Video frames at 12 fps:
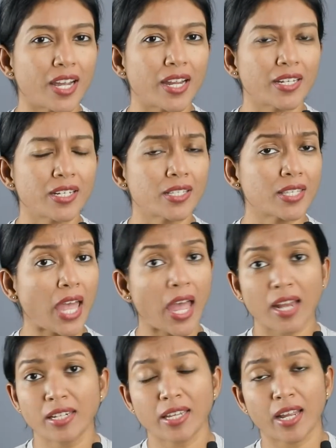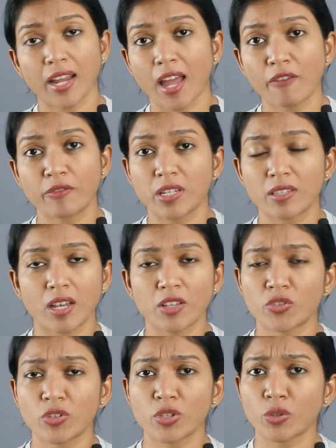tiredness and can have
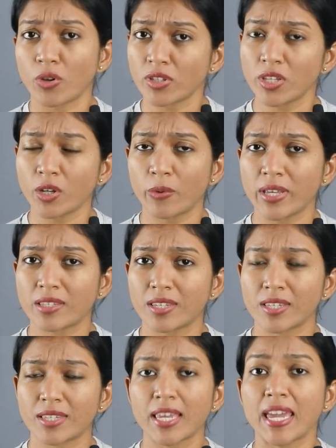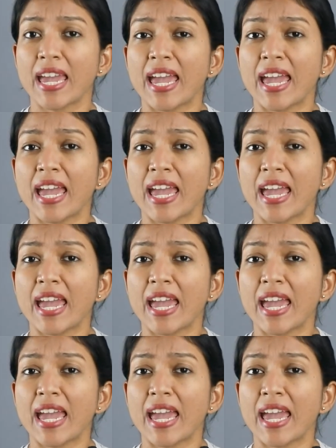disastrous consequences.